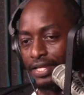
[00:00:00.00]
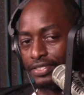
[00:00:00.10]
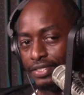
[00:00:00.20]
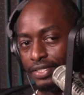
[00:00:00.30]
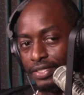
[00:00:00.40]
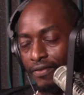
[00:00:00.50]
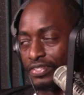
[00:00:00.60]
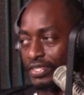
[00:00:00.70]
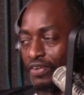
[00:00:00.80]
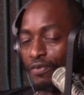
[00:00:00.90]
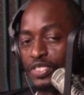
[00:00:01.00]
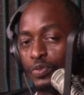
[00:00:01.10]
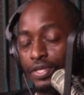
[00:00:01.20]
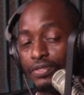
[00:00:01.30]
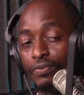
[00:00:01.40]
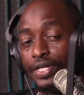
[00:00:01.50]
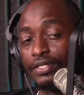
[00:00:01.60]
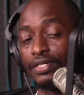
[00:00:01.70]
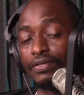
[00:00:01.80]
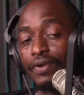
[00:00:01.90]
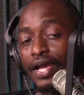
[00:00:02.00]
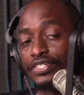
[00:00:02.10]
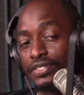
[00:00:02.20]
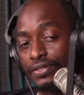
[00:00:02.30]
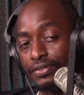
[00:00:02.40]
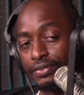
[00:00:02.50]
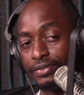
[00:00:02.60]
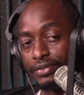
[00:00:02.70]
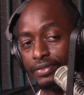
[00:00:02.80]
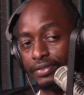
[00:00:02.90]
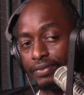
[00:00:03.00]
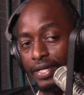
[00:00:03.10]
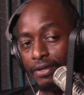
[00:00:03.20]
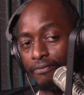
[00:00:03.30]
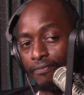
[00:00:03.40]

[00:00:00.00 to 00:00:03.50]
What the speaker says: it's the difference between the real and the rational, right?